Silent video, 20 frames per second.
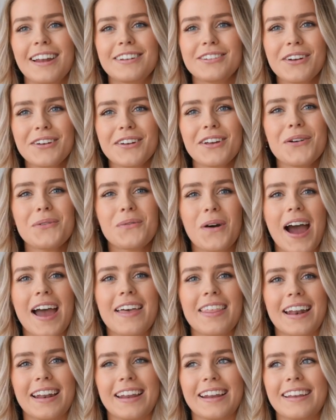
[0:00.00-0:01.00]
I don't know
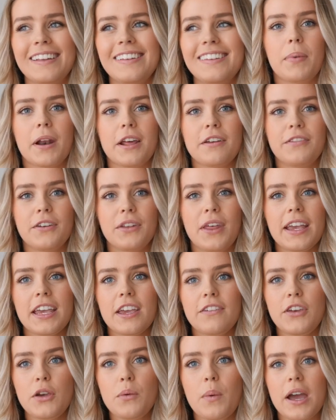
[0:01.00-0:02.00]
why that is, but I feel like
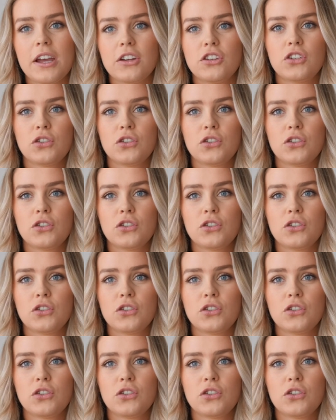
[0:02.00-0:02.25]
if you wear